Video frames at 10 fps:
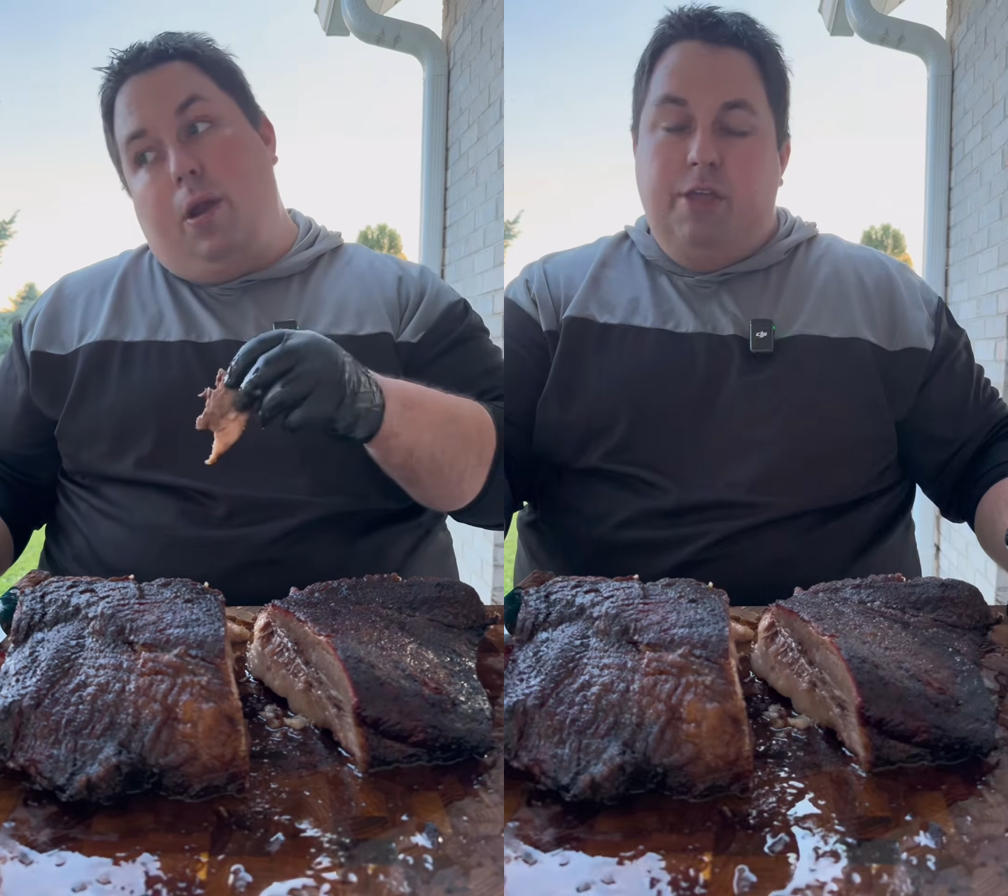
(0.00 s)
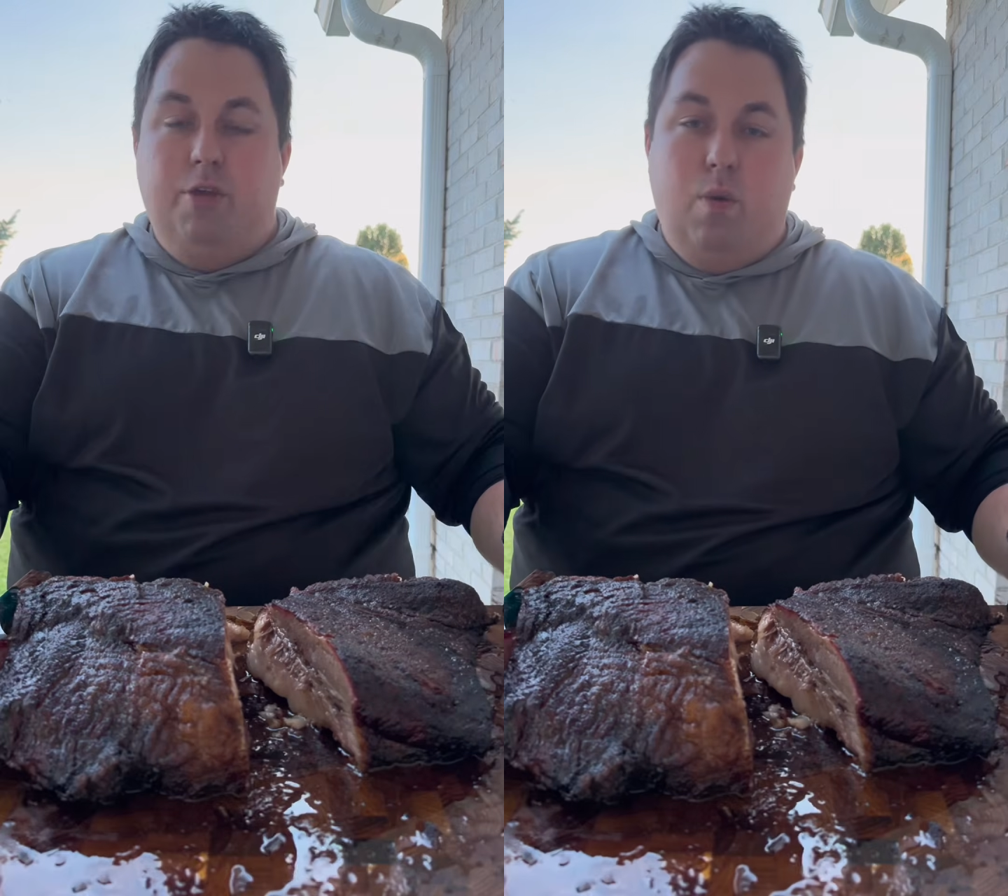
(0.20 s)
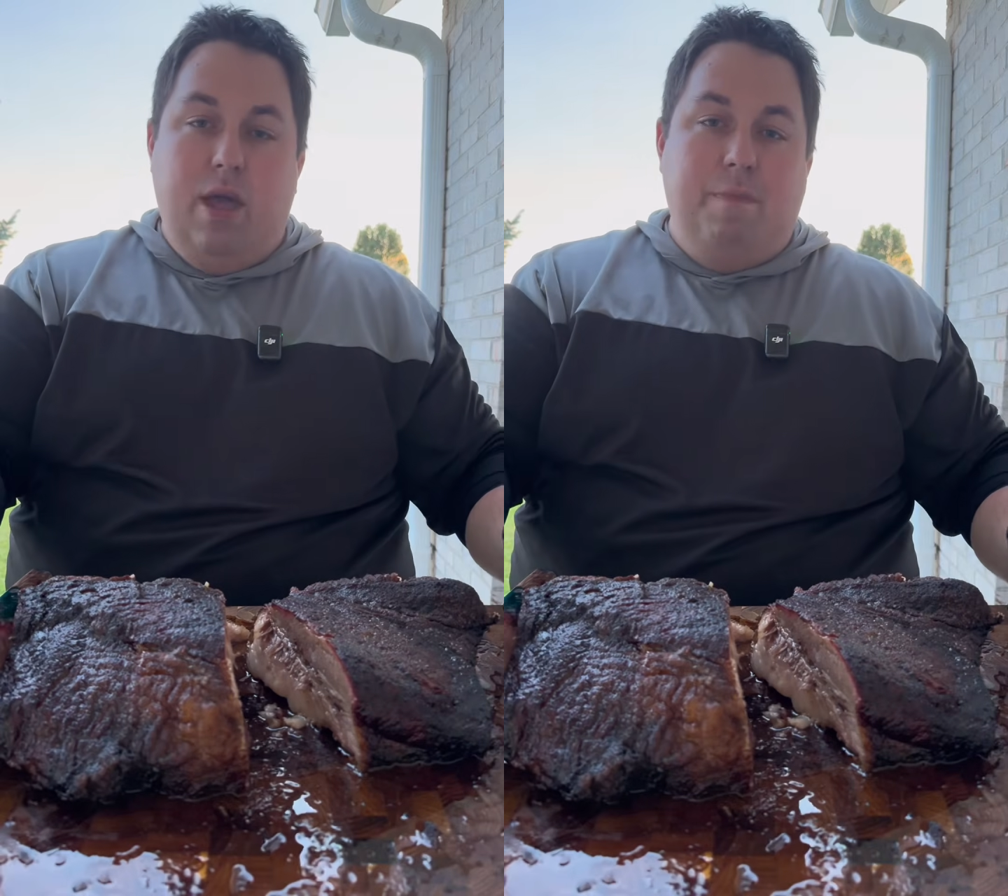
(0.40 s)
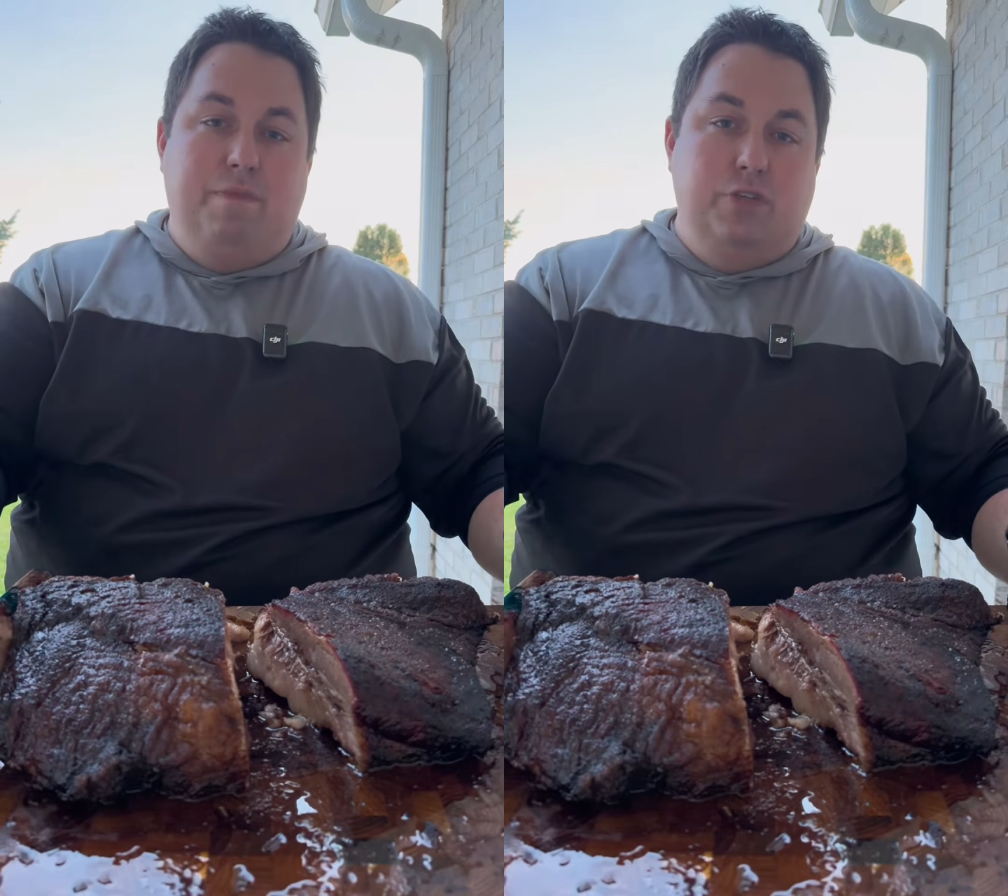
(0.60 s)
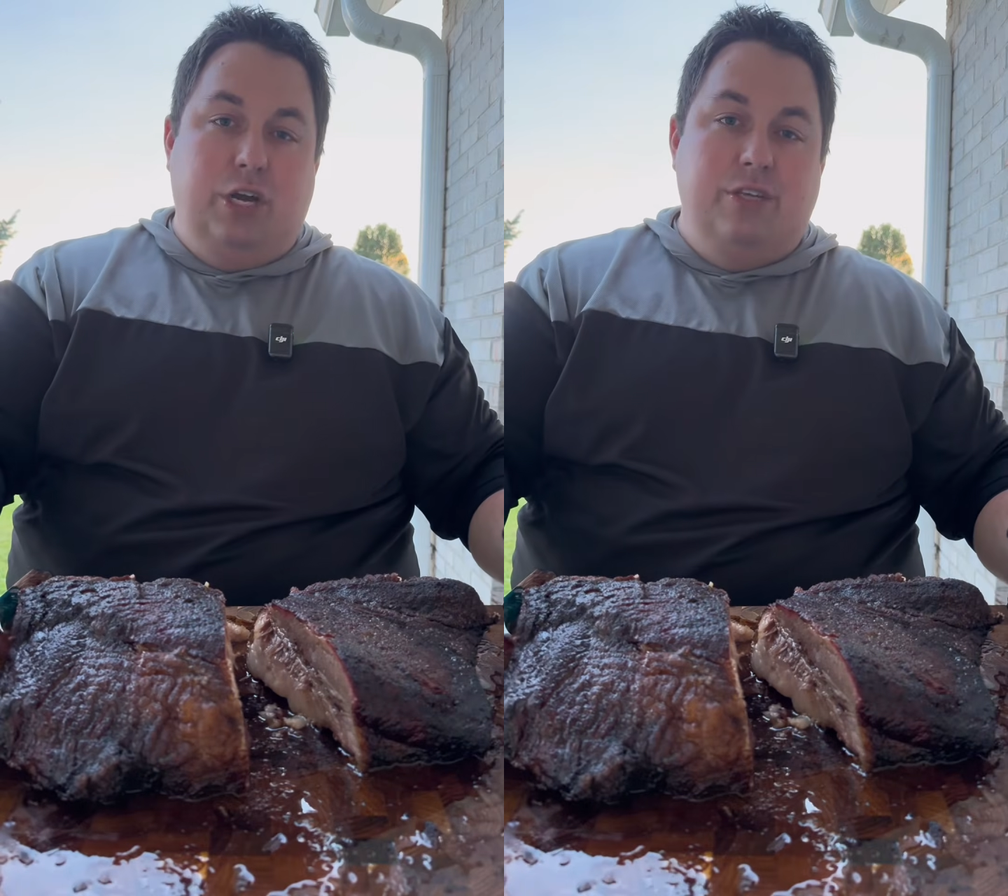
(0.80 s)
Either way, if you're
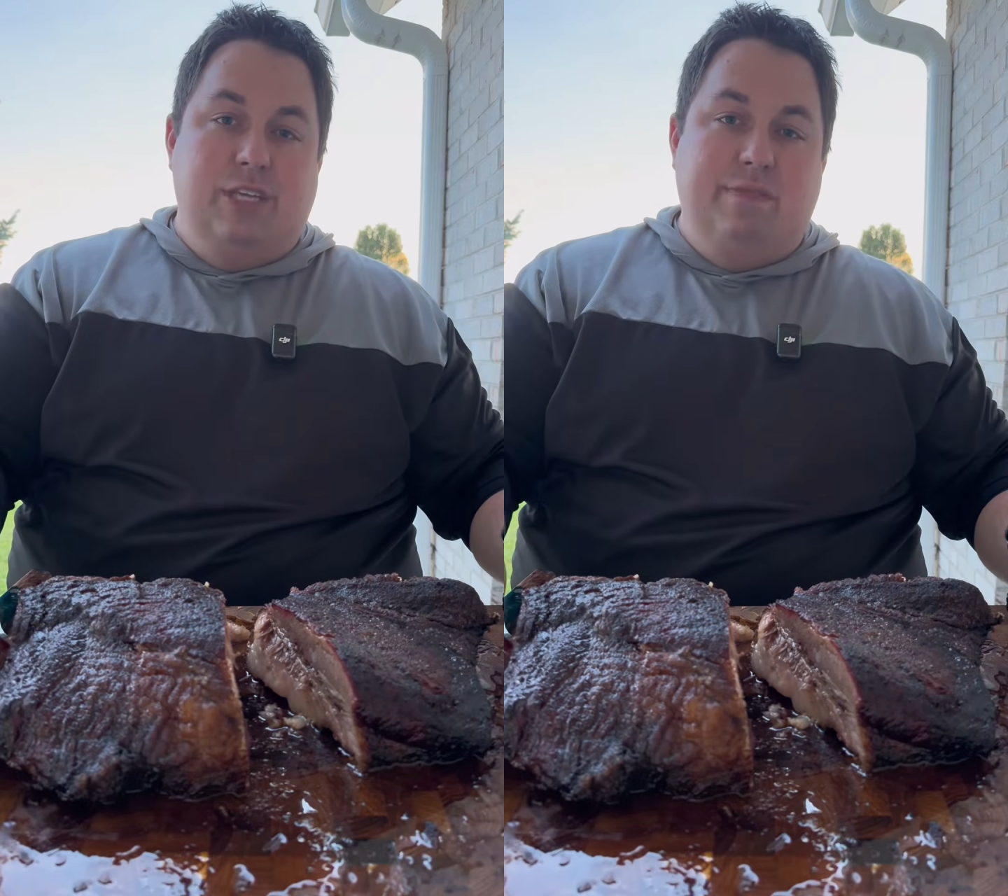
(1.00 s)
trying to save